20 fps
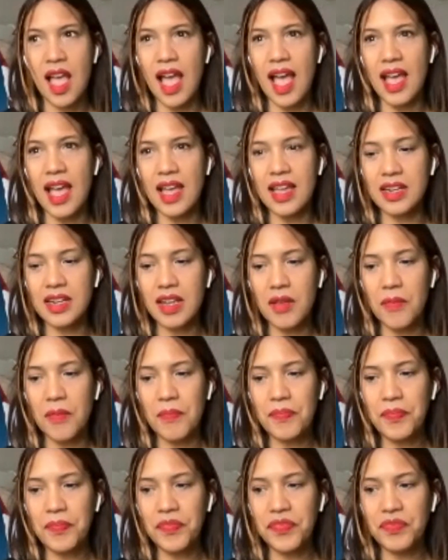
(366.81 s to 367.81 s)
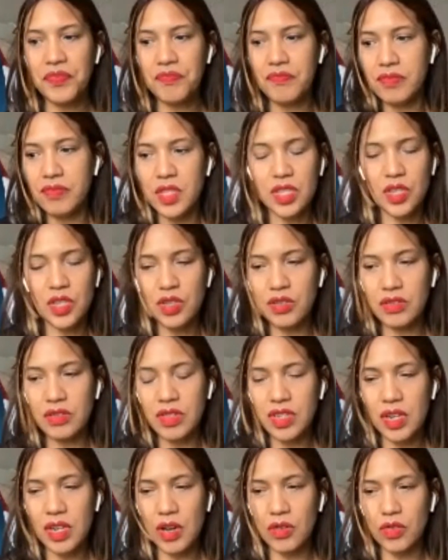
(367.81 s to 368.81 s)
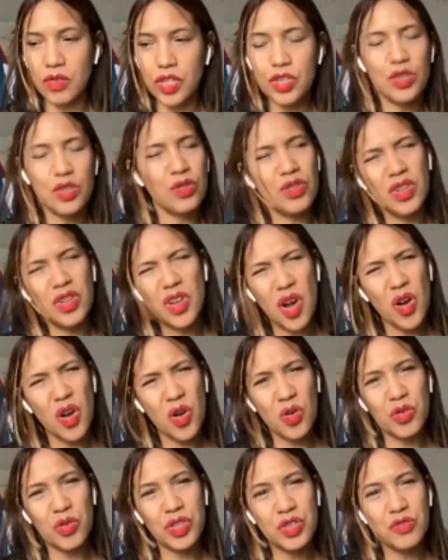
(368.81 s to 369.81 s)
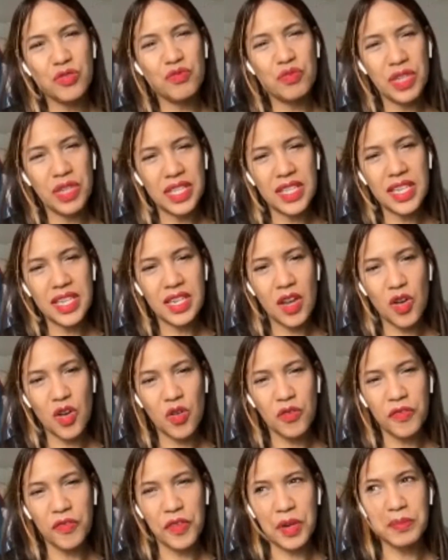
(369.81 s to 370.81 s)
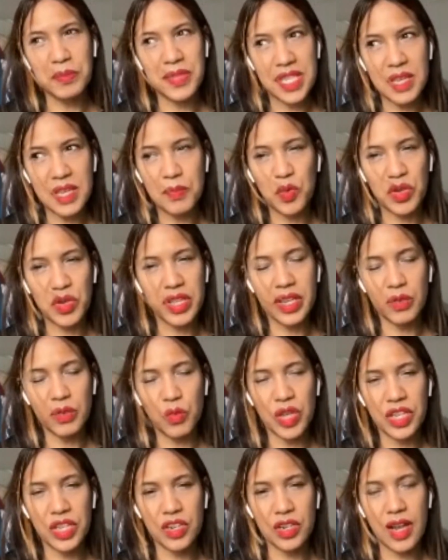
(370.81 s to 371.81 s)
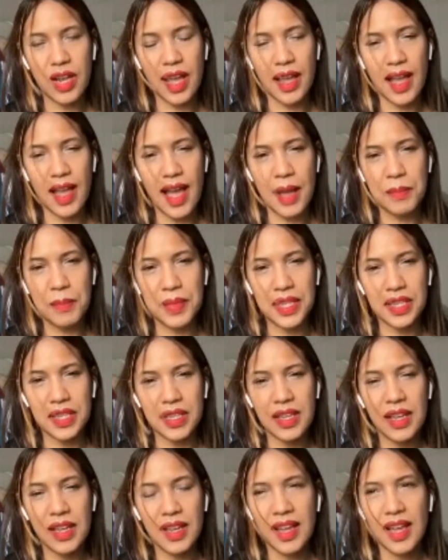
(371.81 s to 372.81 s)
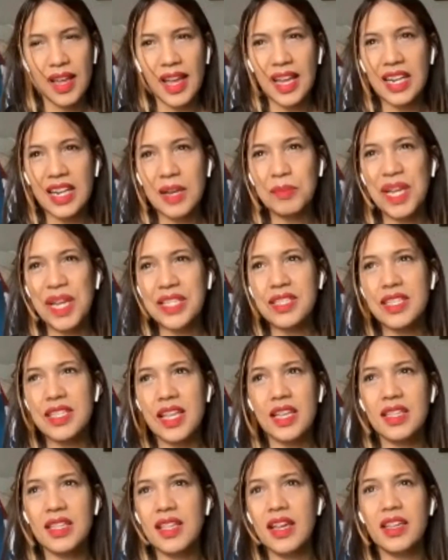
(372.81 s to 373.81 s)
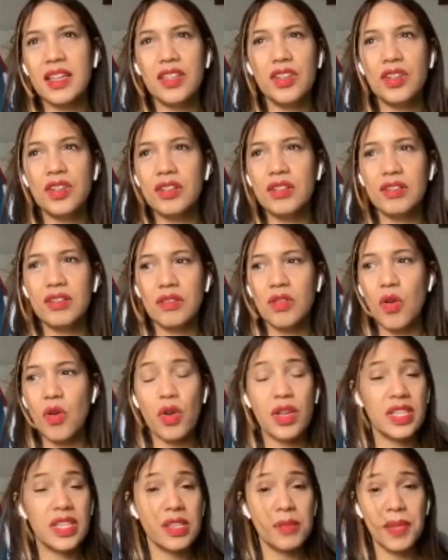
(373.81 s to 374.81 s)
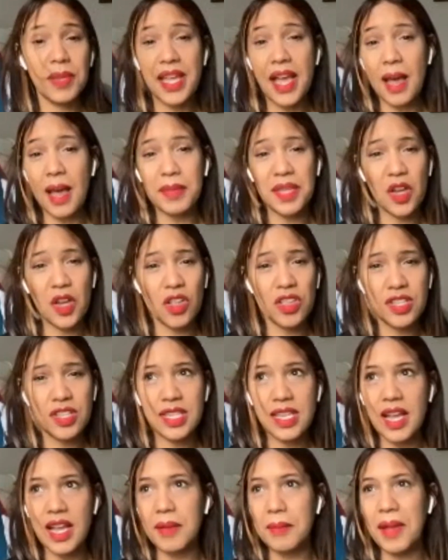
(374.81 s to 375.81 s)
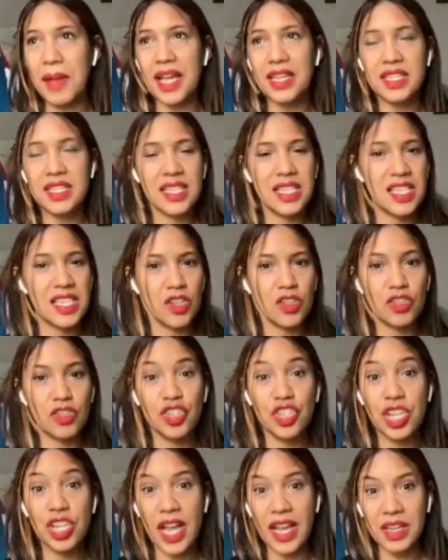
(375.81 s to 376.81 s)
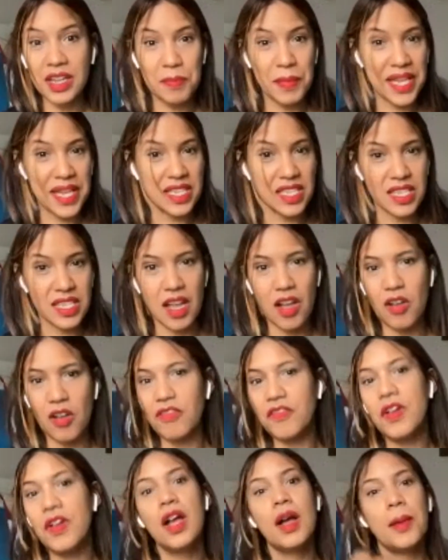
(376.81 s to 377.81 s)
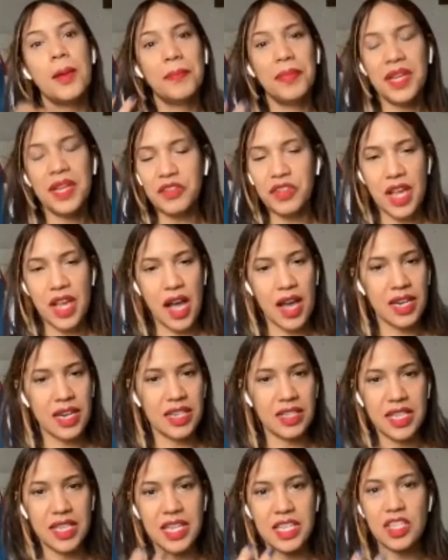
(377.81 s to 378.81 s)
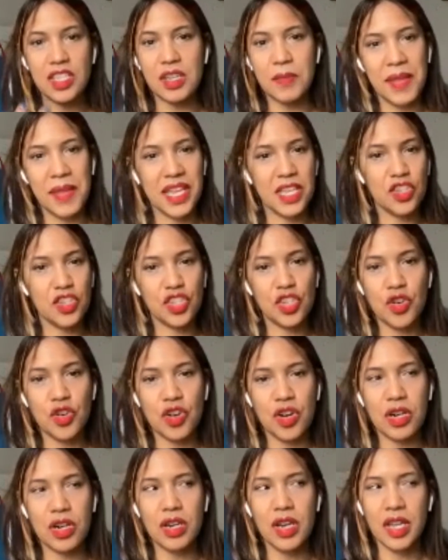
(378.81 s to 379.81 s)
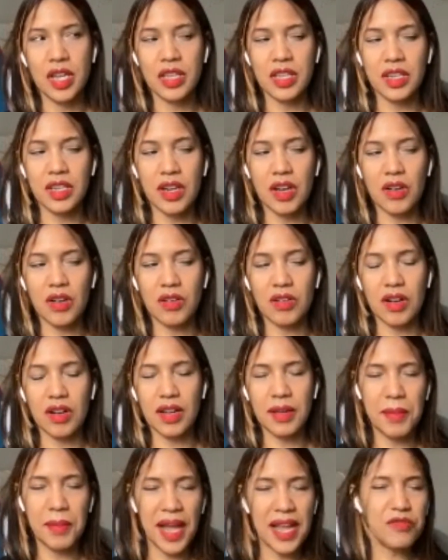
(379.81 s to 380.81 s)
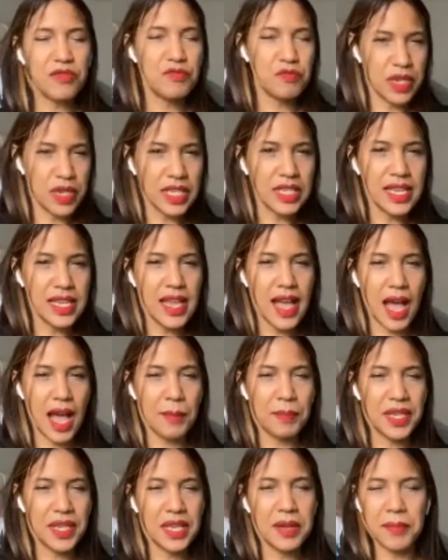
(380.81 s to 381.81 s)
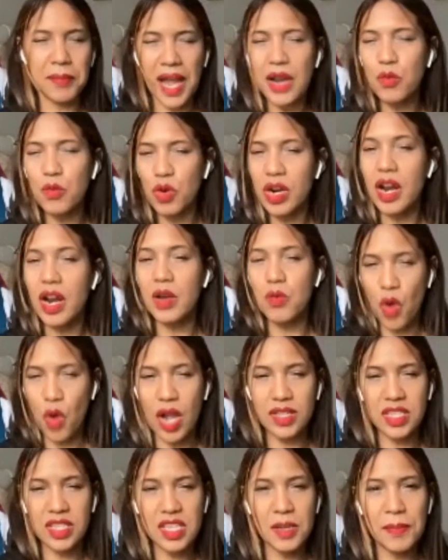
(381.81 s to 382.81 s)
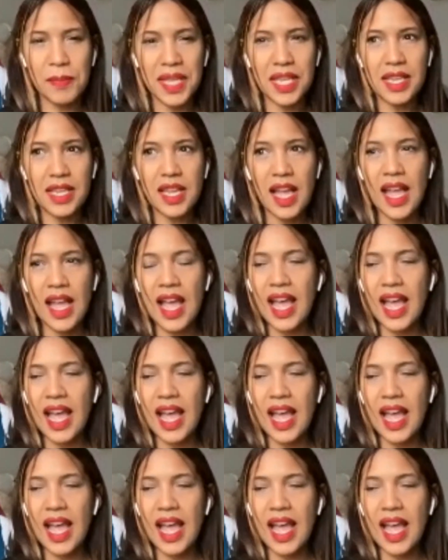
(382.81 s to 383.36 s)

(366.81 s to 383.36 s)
And you really know from deep within when you're not happy. And I'm not saying that you're going to be happy all the time. I still check myself periodically to make sure, am I really happy? Am I where I want to be?